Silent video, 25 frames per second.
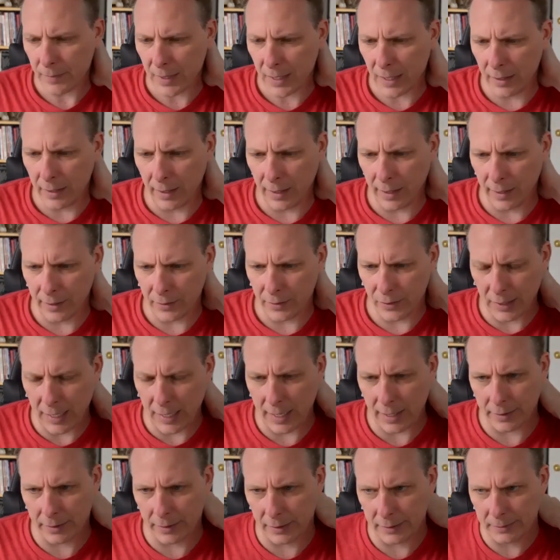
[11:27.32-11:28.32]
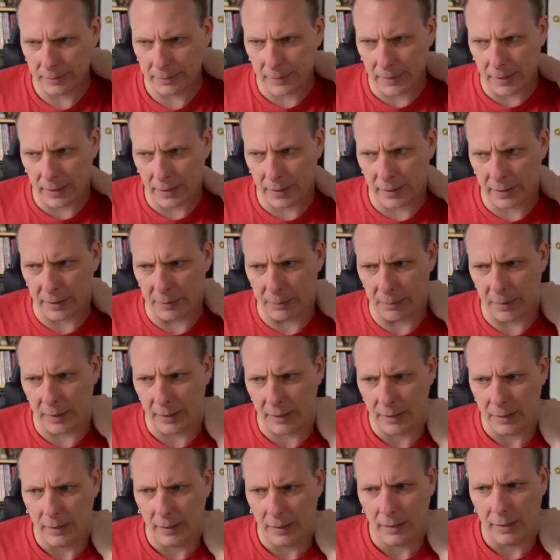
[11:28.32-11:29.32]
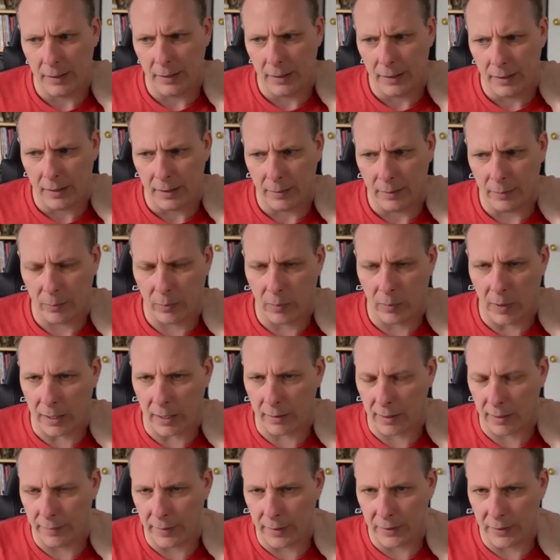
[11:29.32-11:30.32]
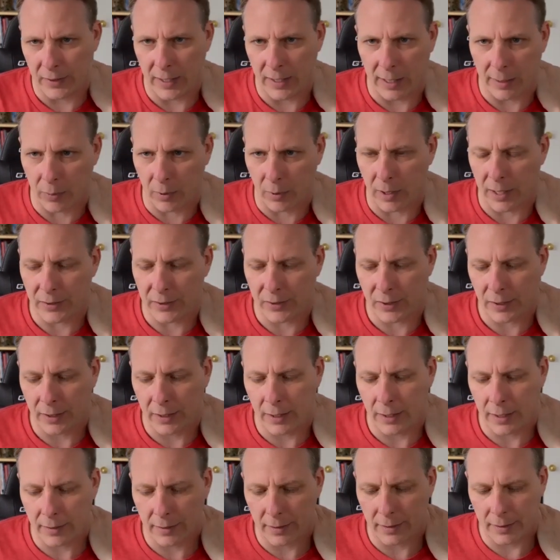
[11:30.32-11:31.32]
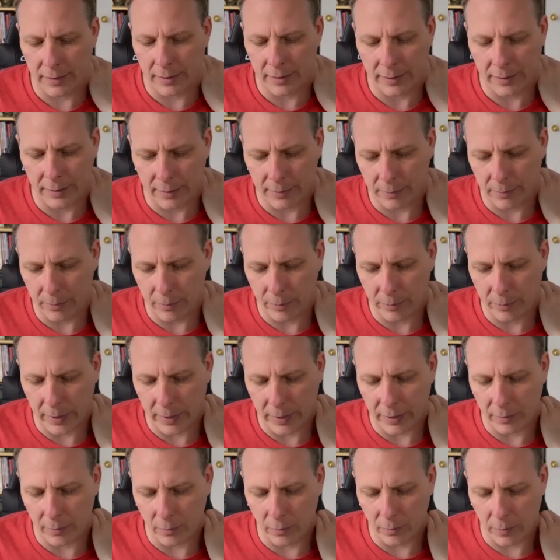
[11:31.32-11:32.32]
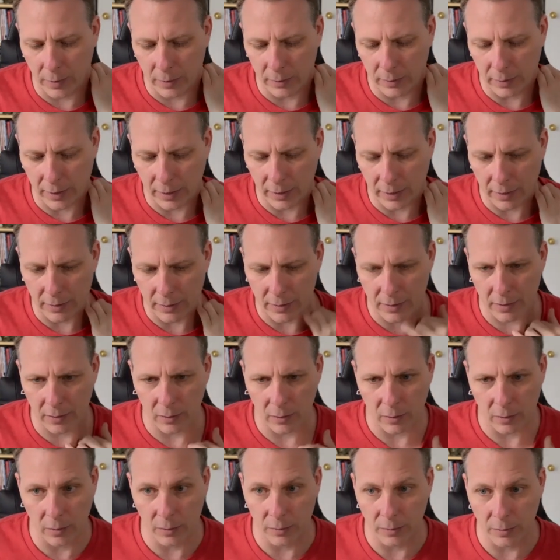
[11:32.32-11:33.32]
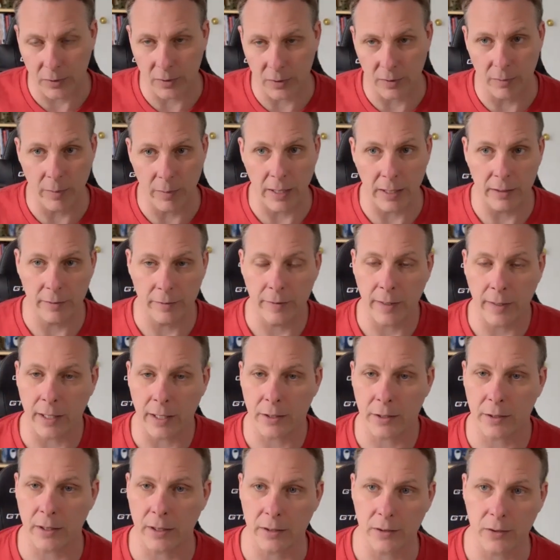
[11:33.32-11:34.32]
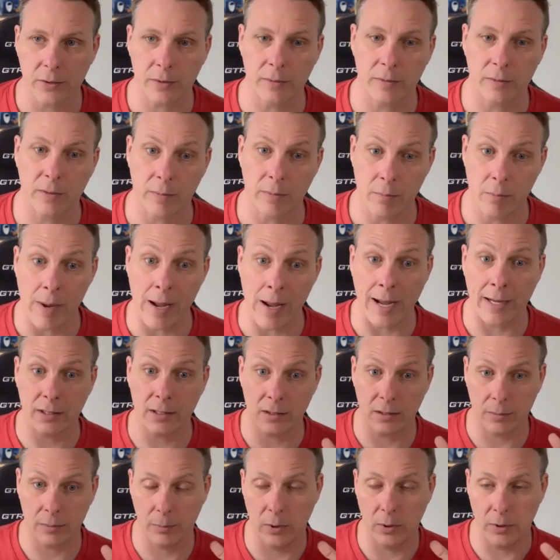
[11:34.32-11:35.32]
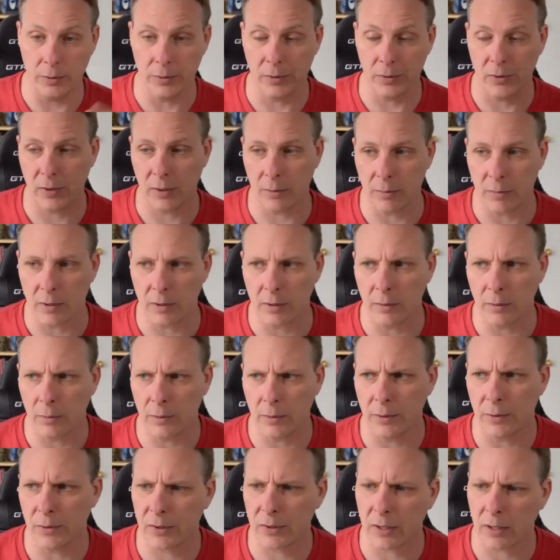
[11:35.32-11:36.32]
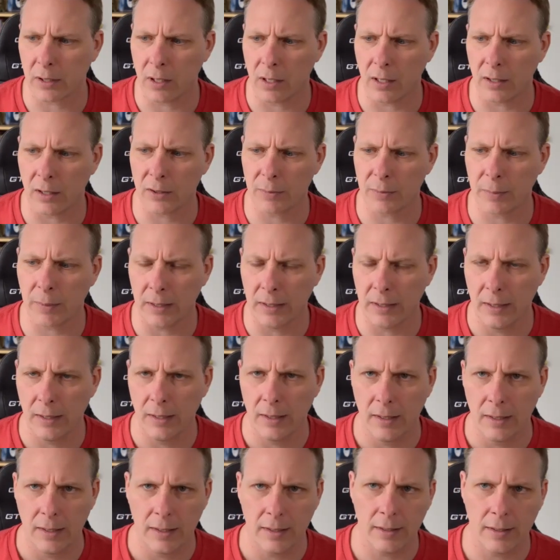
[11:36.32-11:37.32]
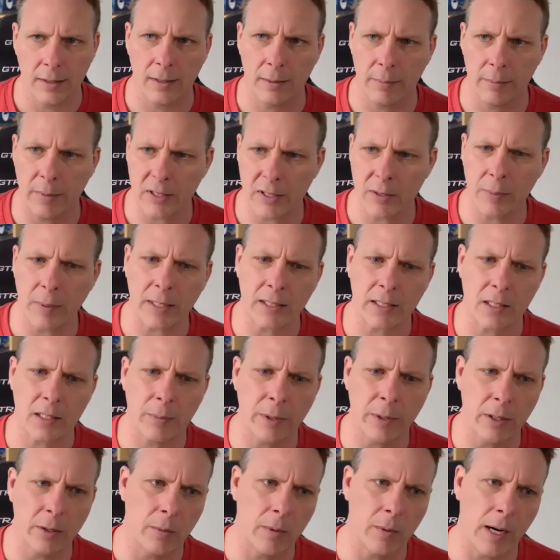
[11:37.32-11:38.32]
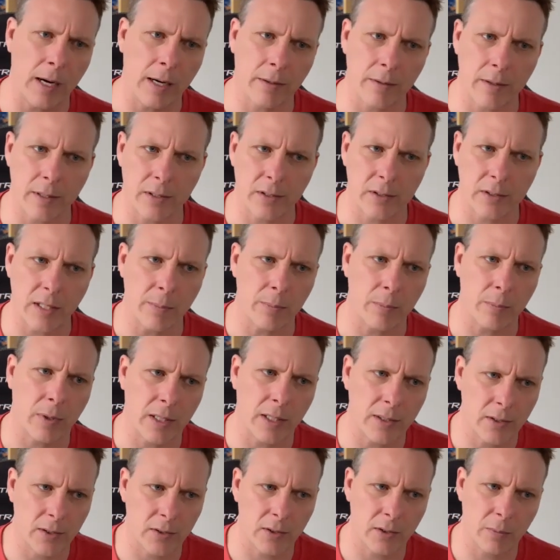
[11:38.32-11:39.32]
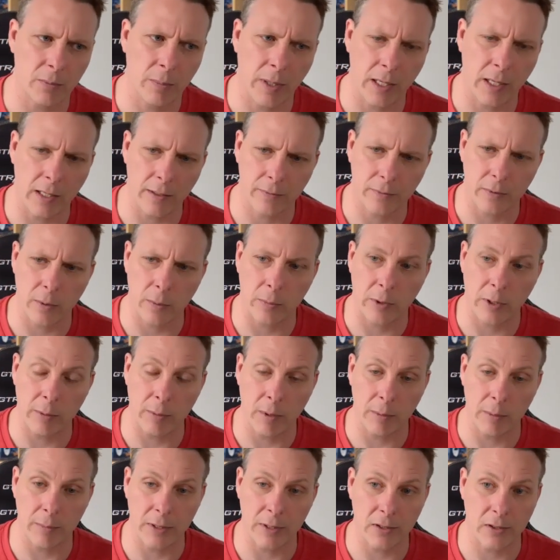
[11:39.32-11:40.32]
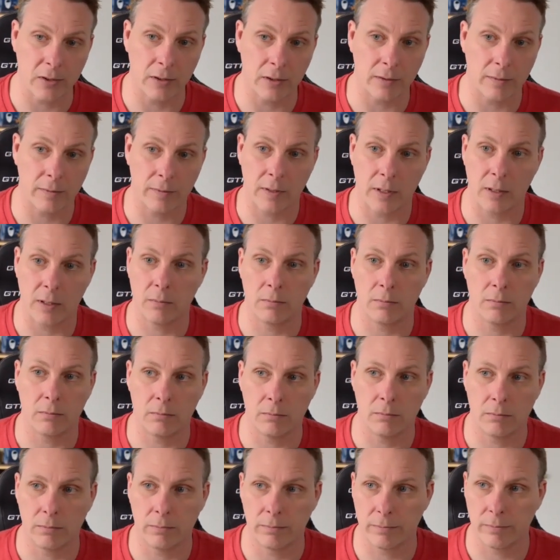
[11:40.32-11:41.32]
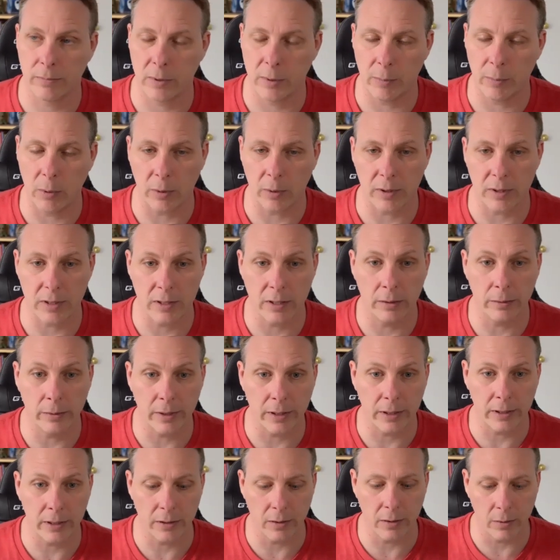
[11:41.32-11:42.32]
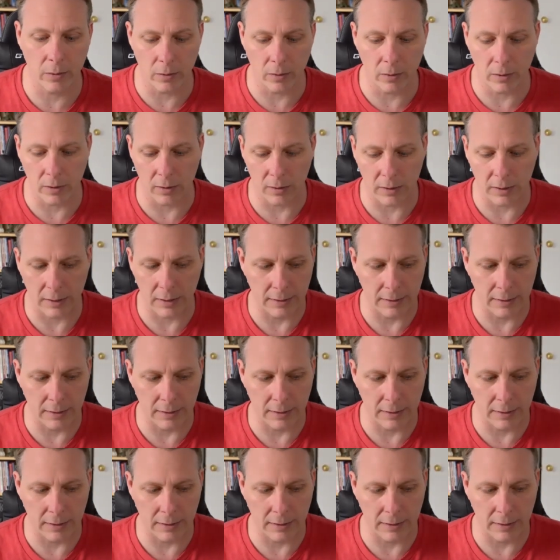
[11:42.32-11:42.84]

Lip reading: as an add-on. I don't have the exact pricing yet, but we're looking into sort of manufacturing, sort of to mass produce them to reduce the cost. But expect it to be around the same price as you'd pay for a premium insert from the Broken Token or